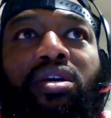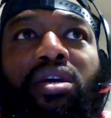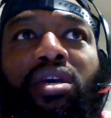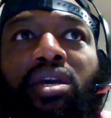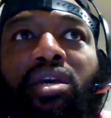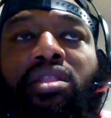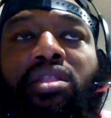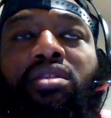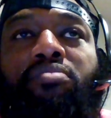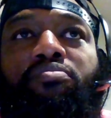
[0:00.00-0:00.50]

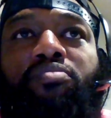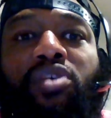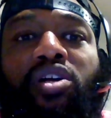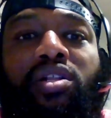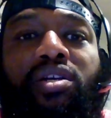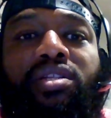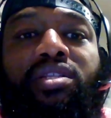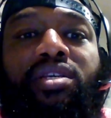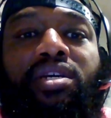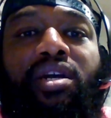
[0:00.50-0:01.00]
in the
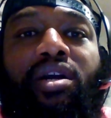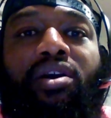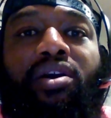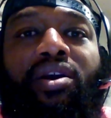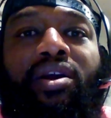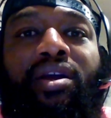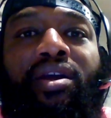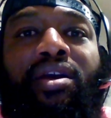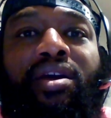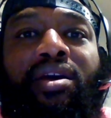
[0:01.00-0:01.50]

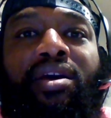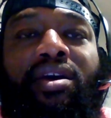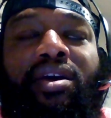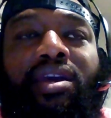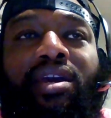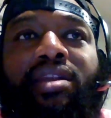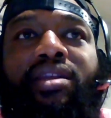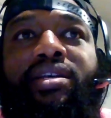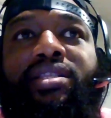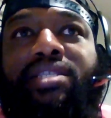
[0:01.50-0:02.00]
military
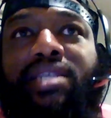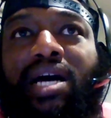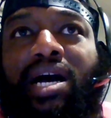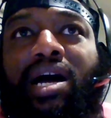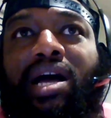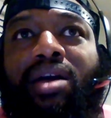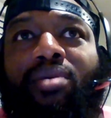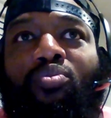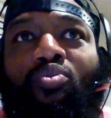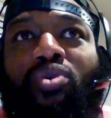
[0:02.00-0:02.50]
in a
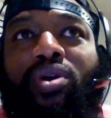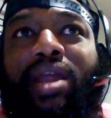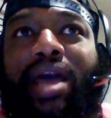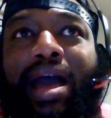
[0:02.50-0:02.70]
time when